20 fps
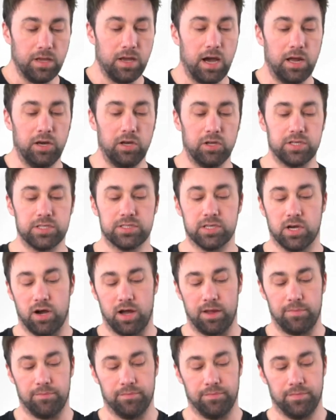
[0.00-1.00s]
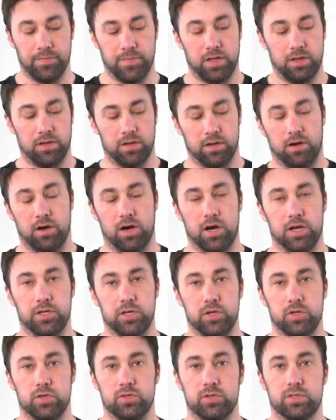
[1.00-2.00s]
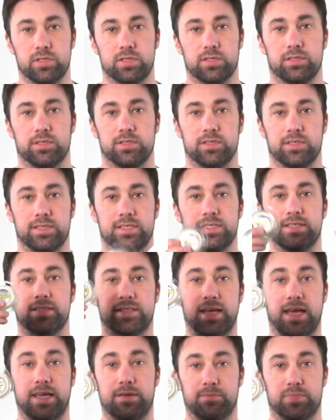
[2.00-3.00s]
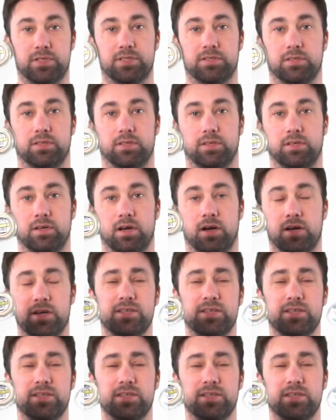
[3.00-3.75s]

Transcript: A lot of the time I use tapes. I